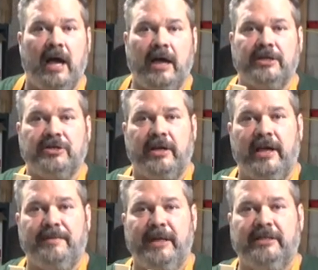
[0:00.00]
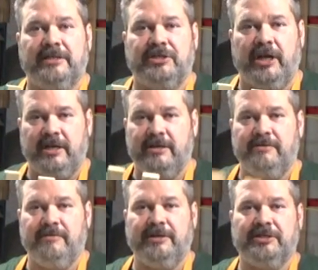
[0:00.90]
I'm going to show you how to make this jig,
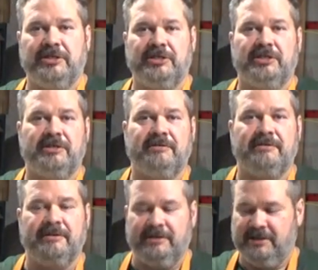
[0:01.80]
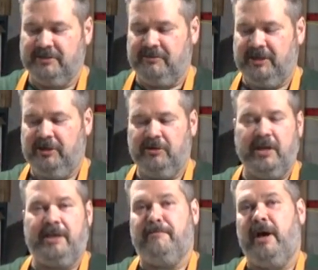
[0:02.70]
which doesn't really look
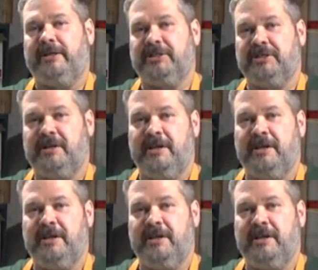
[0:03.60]
like much.